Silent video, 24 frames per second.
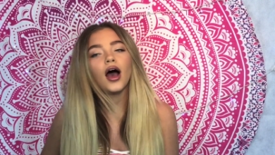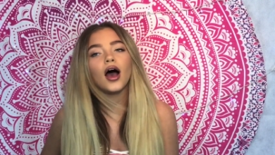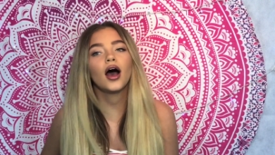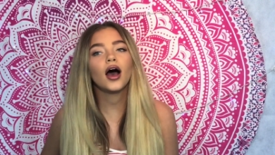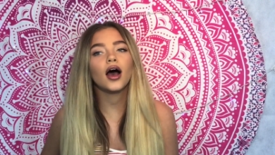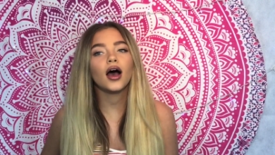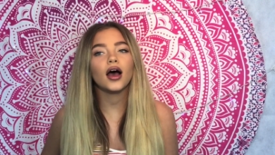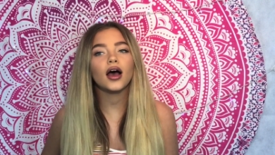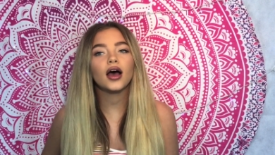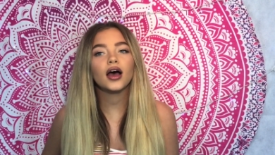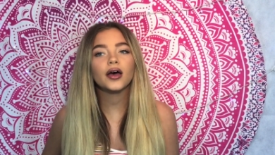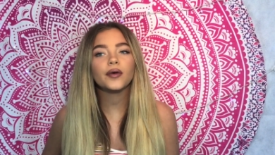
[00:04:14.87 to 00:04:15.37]

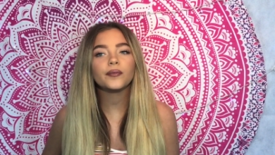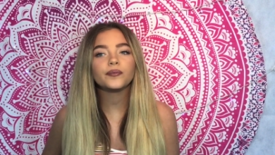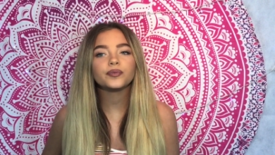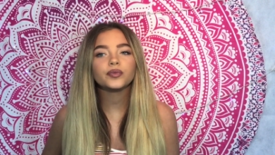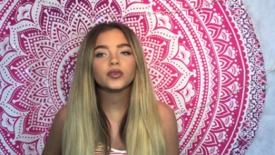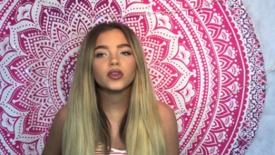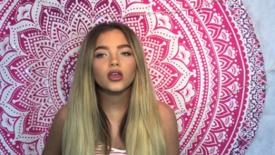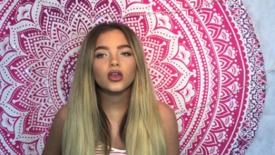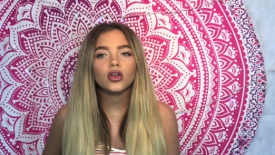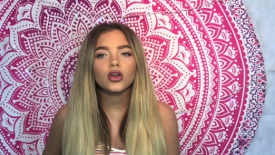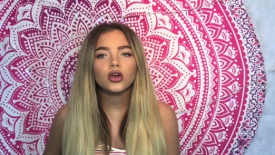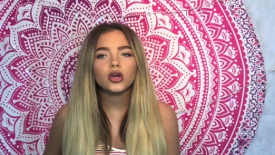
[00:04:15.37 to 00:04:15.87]

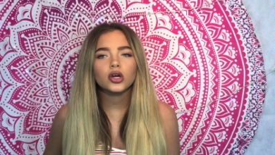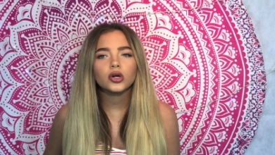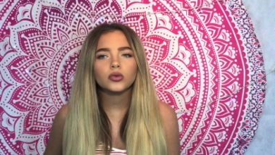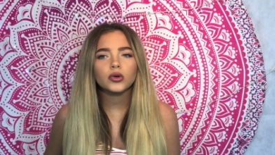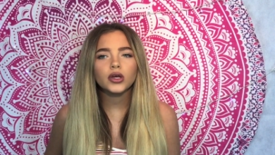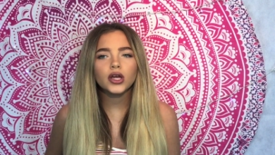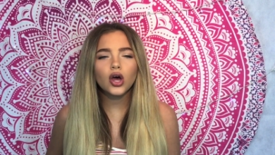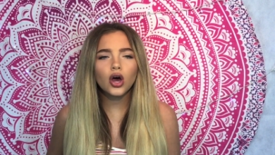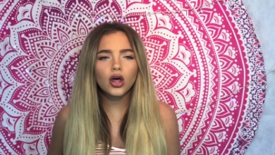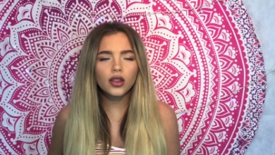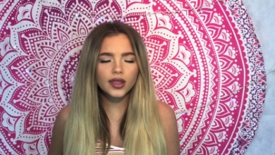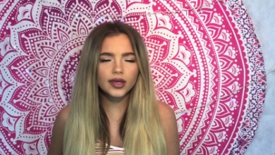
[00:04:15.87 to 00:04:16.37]

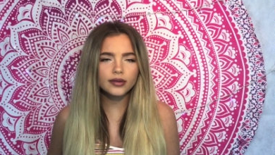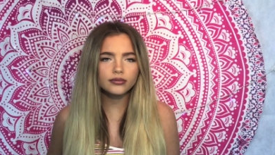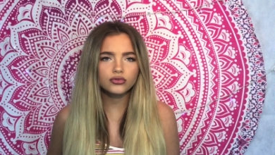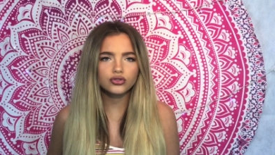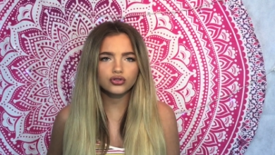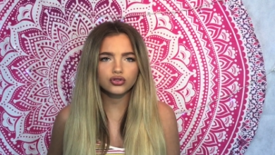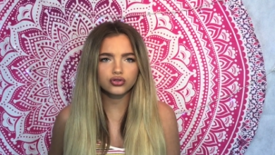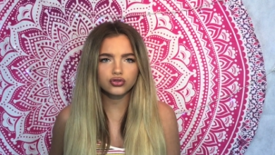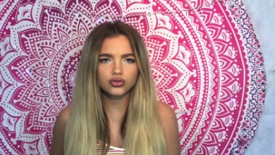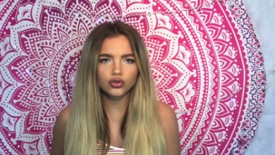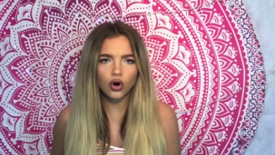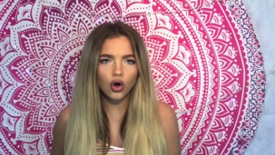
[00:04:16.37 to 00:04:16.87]
We call them
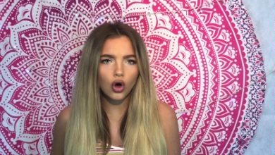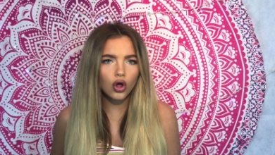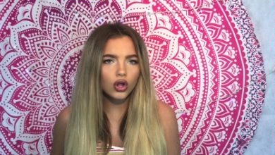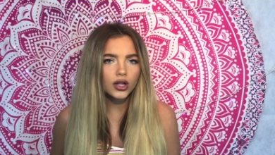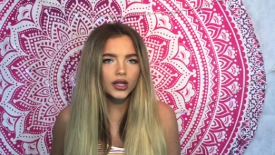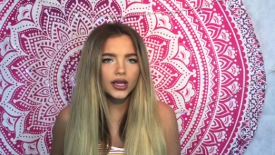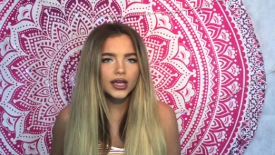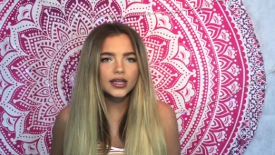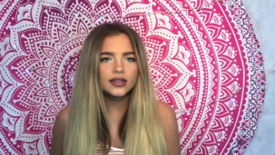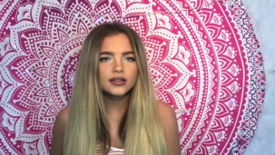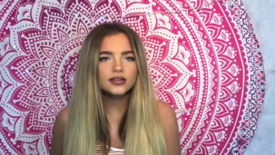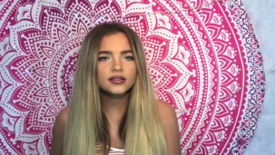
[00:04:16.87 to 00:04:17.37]

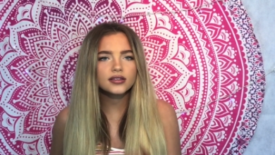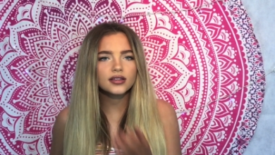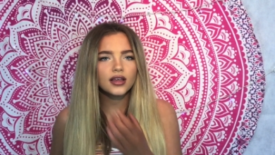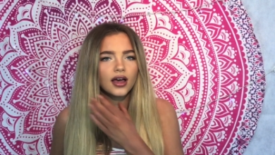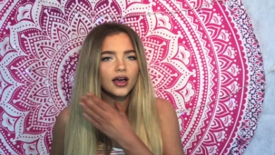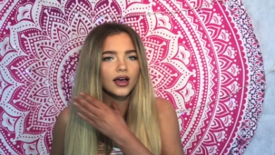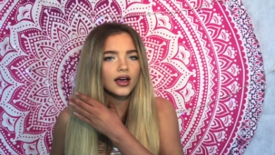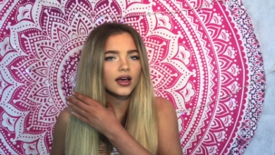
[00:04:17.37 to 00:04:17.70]
trolleys.